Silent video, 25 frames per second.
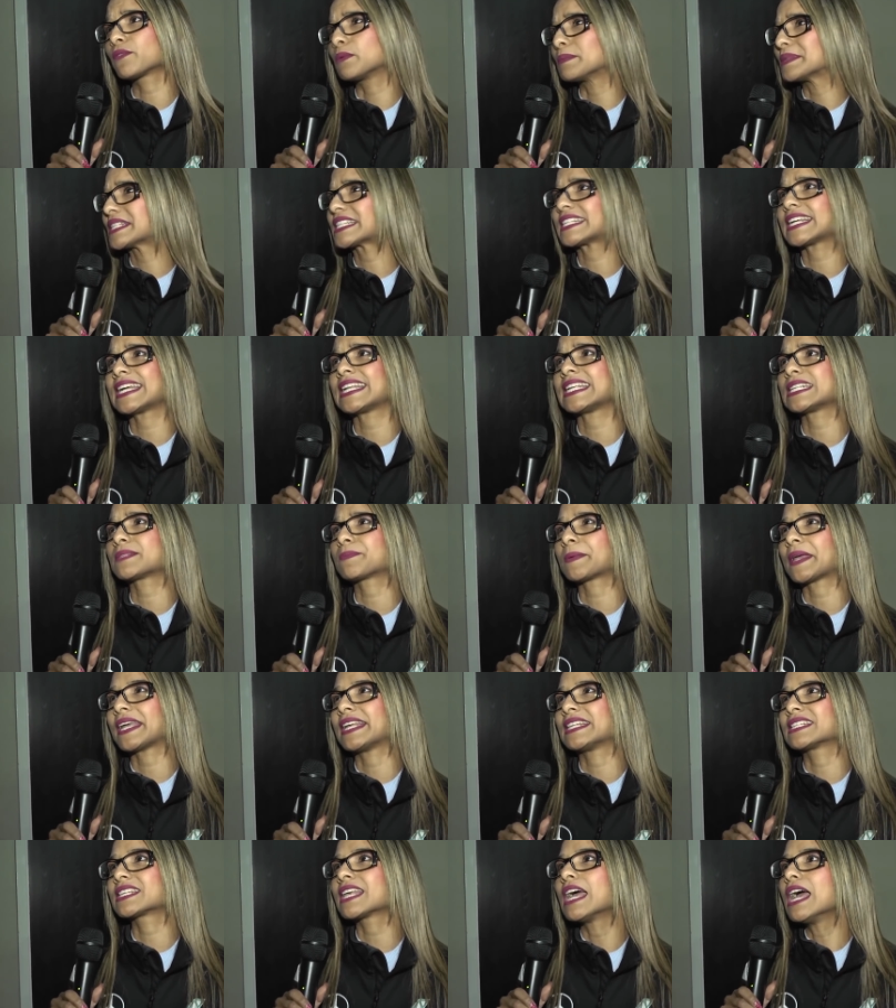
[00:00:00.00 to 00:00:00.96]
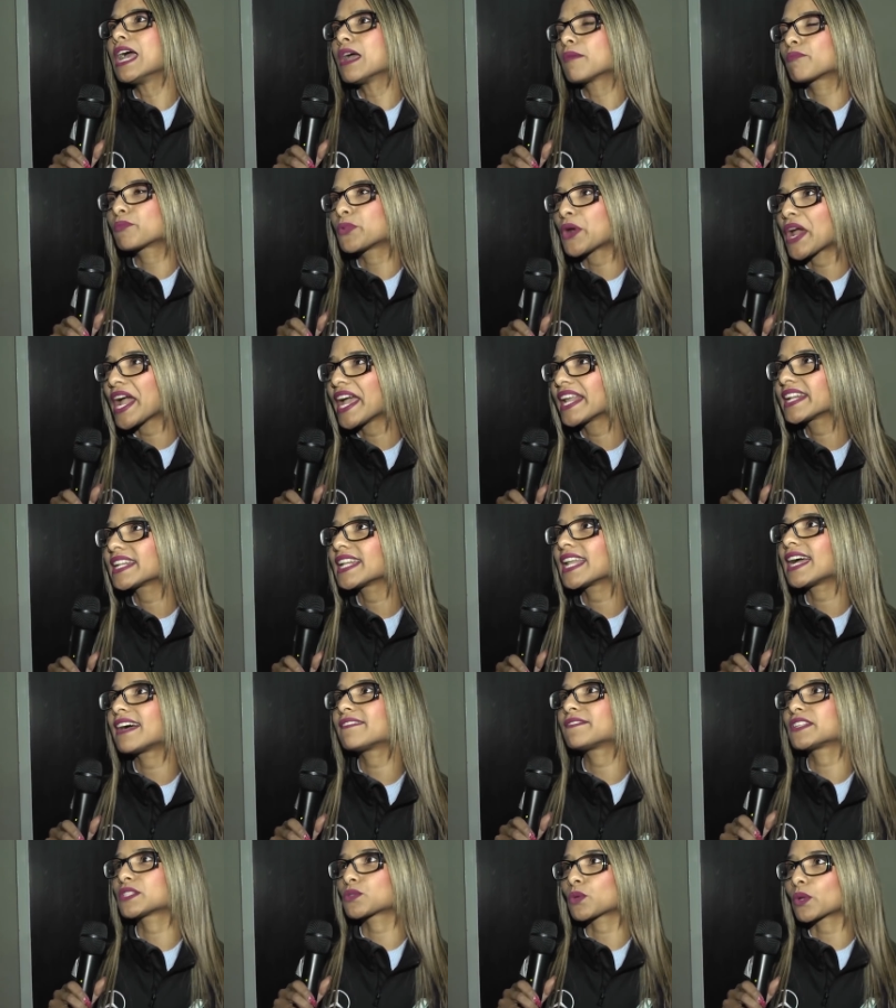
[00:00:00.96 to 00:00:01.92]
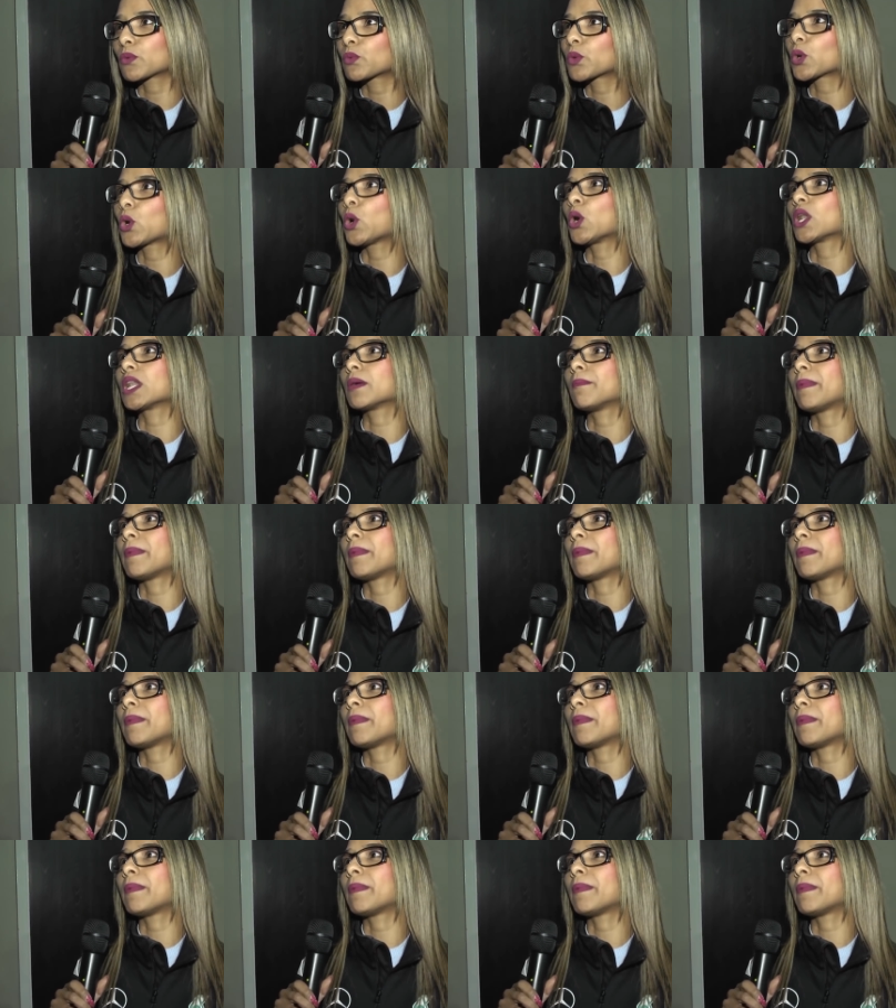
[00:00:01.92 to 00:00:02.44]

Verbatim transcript: for Mercedes-Benz, brand love is what we're all